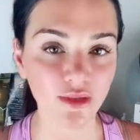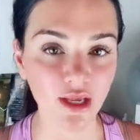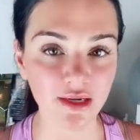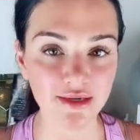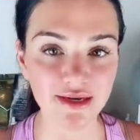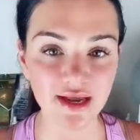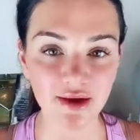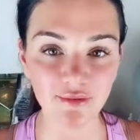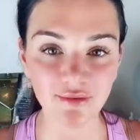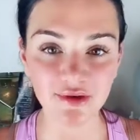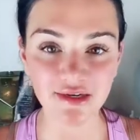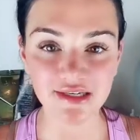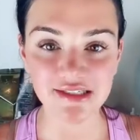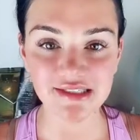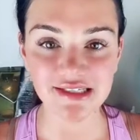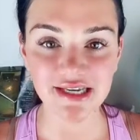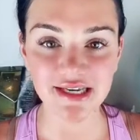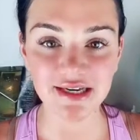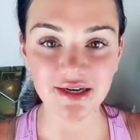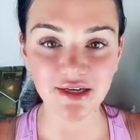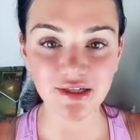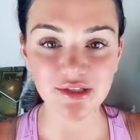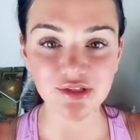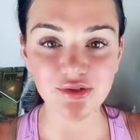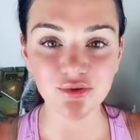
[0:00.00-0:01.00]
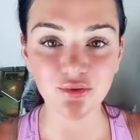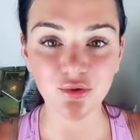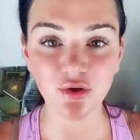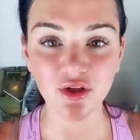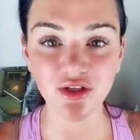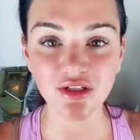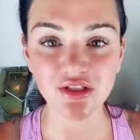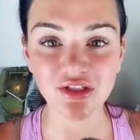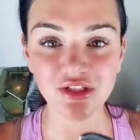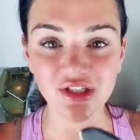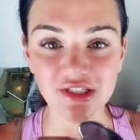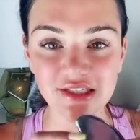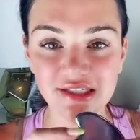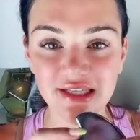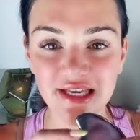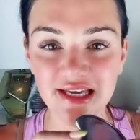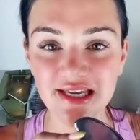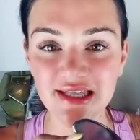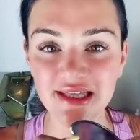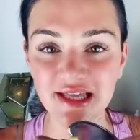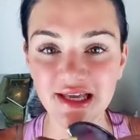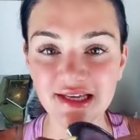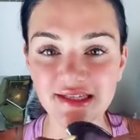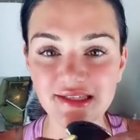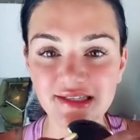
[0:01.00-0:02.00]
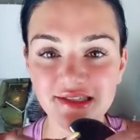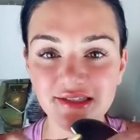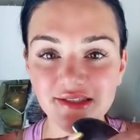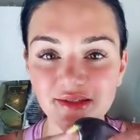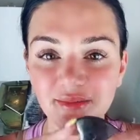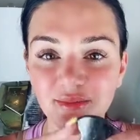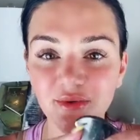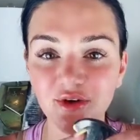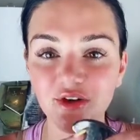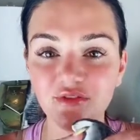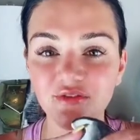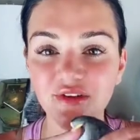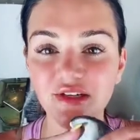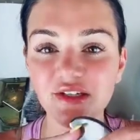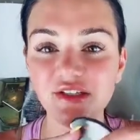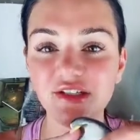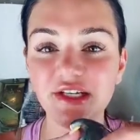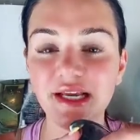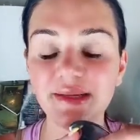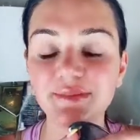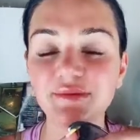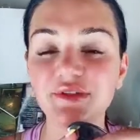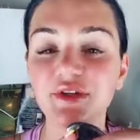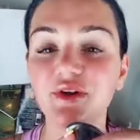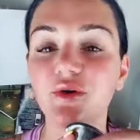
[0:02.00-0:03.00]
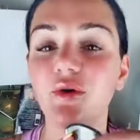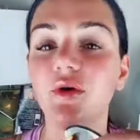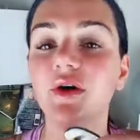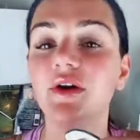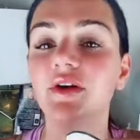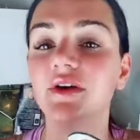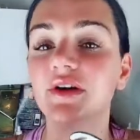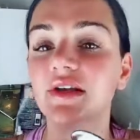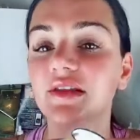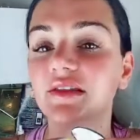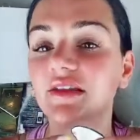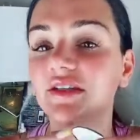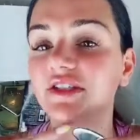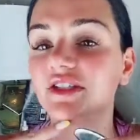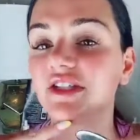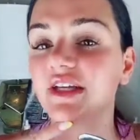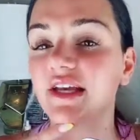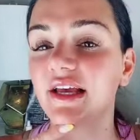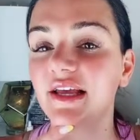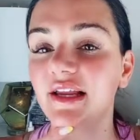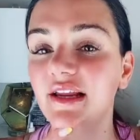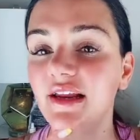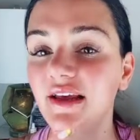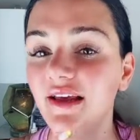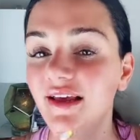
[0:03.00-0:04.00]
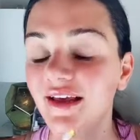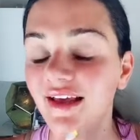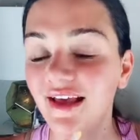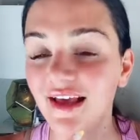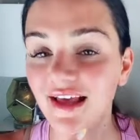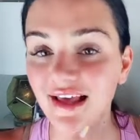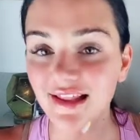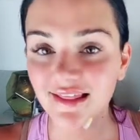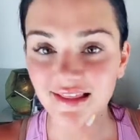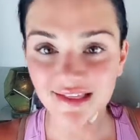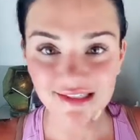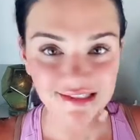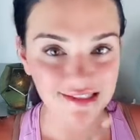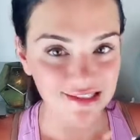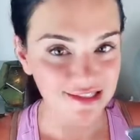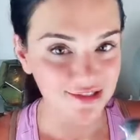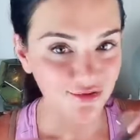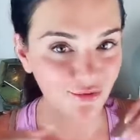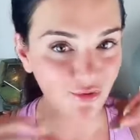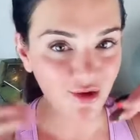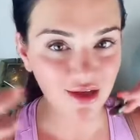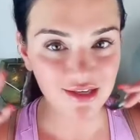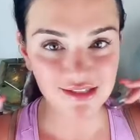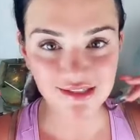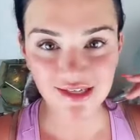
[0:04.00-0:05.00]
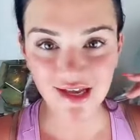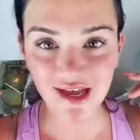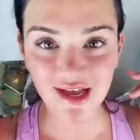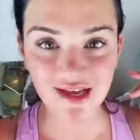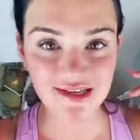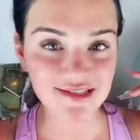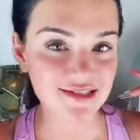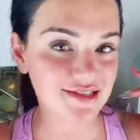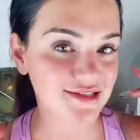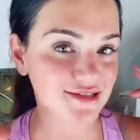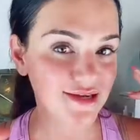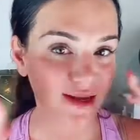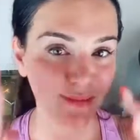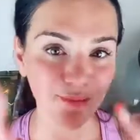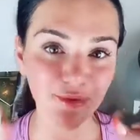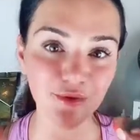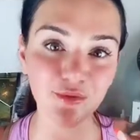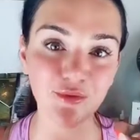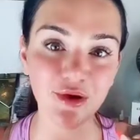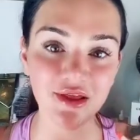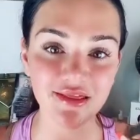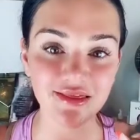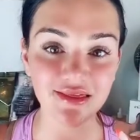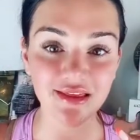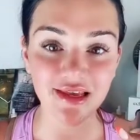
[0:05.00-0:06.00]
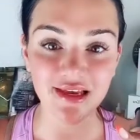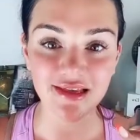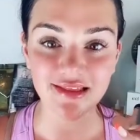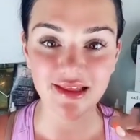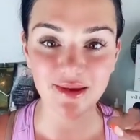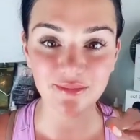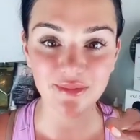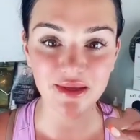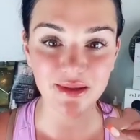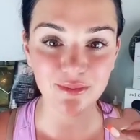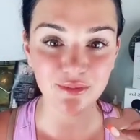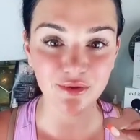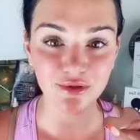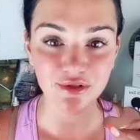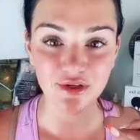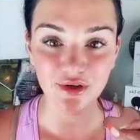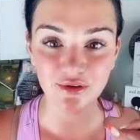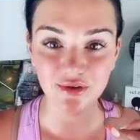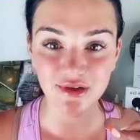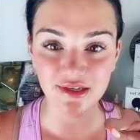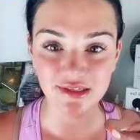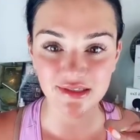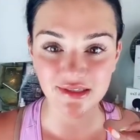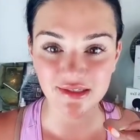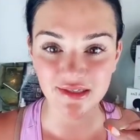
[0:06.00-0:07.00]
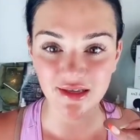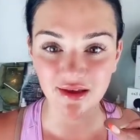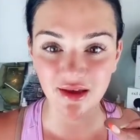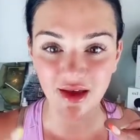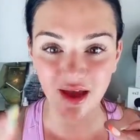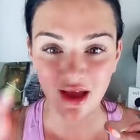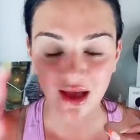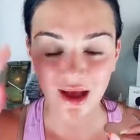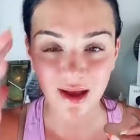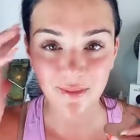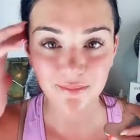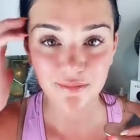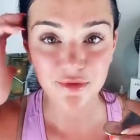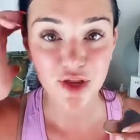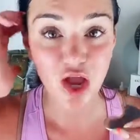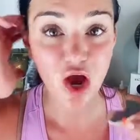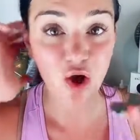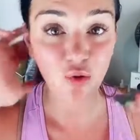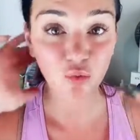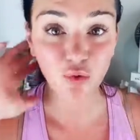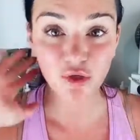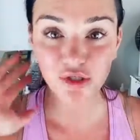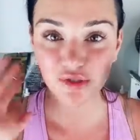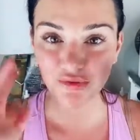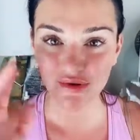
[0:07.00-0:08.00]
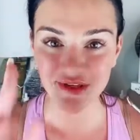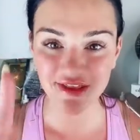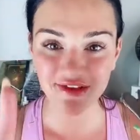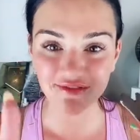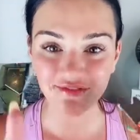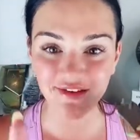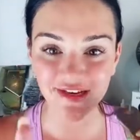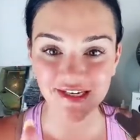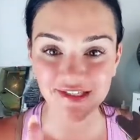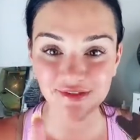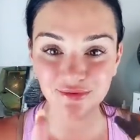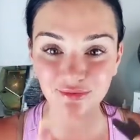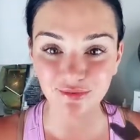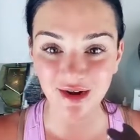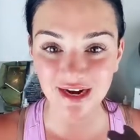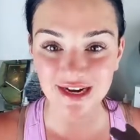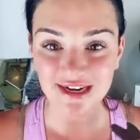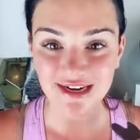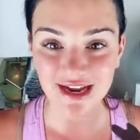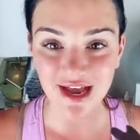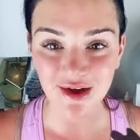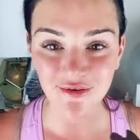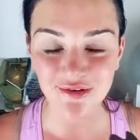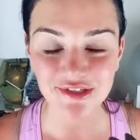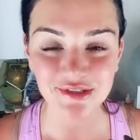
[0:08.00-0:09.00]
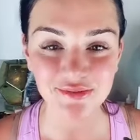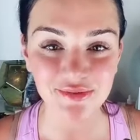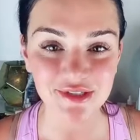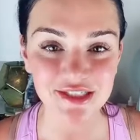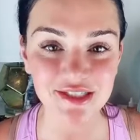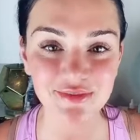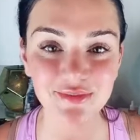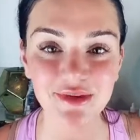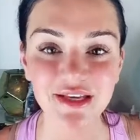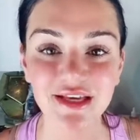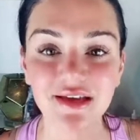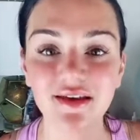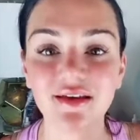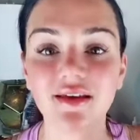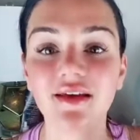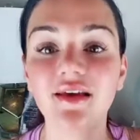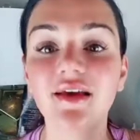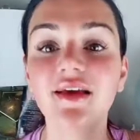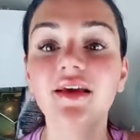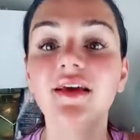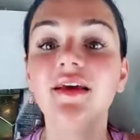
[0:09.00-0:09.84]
Now we're gonna take our tool just like this. It's the perfect shape to go underneath the chin. This is gua sha's #1 thing that people notice. No, we're doing the face right now as we speak.